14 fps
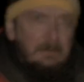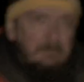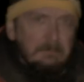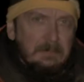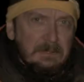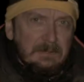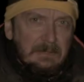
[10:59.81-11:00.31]

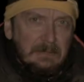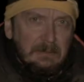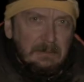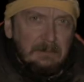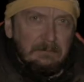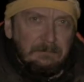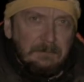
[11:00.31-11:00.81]
Messier
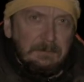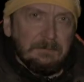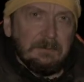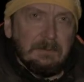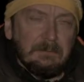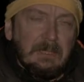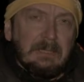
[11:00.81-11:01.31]

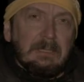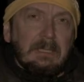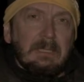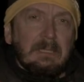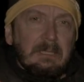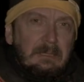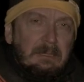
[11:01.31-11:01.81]
51,
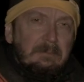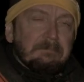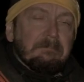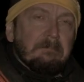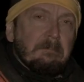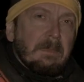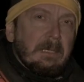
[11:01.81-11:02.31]

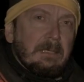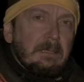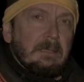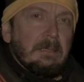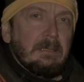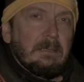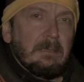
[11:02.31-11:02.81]

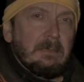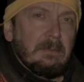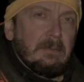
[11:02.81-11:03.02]
a